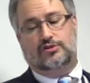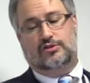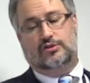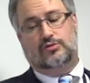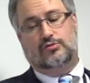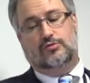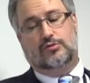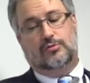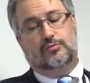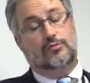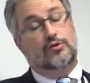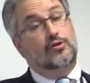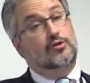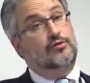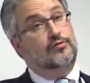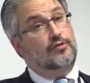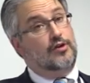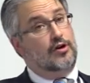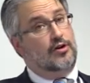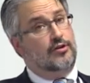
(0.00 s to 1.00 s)
to
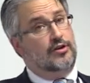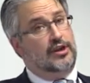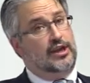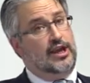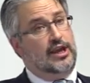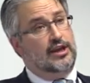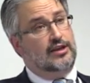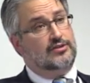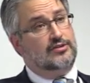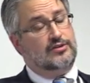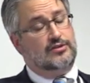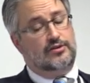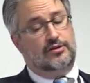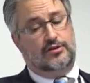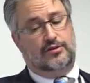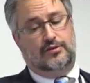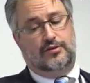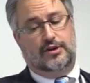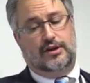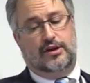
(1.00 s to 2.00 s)
remove all the
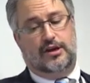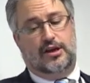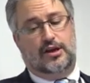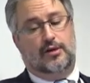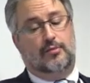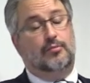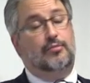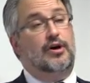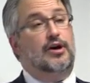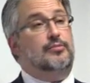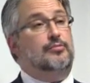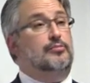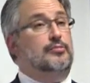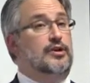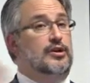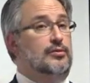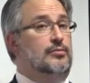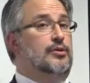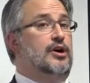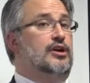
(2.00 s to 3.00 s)
cancer, but
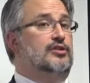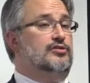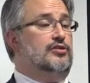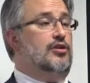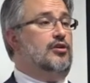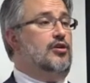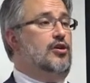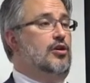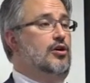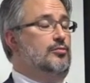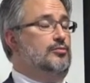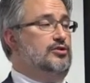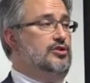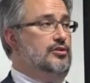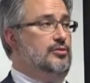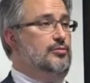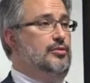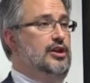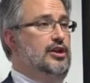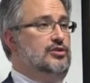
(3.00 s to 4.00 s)
minimize our harm to
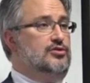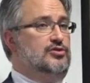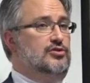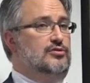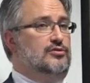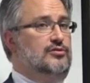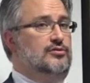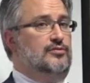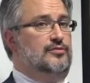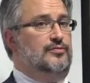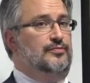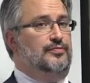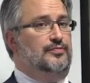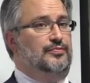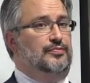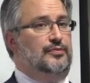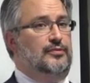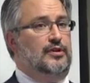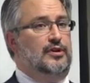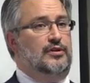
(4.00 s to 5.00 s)
the patient.
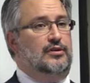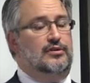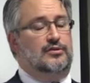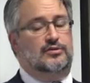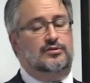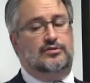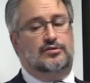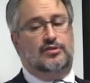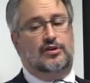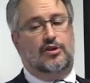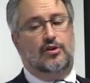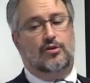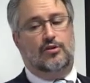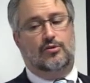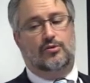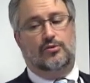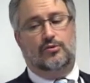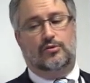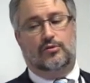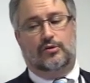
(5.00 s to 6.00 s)

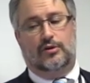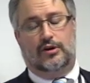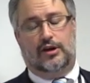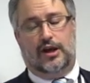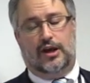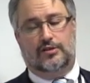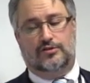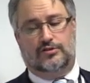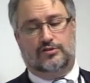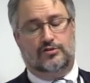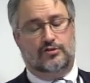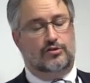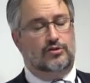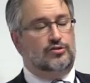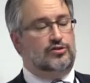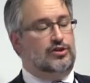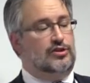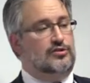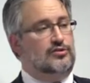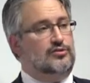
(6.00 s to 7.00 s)
So, as
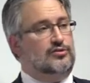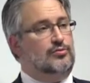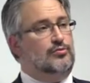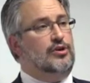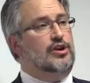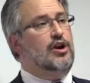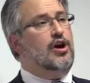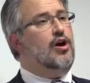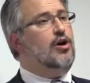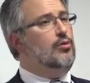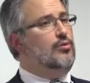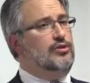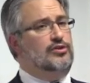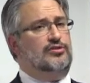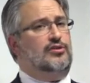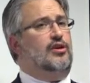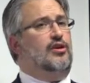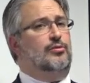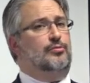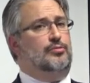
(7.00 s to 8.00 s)
surgeons, we
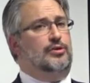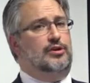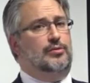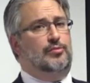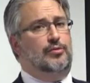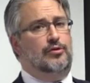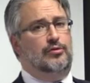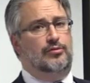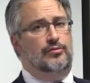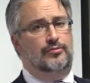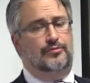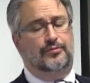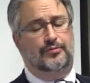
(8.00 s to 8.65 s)
always harm people.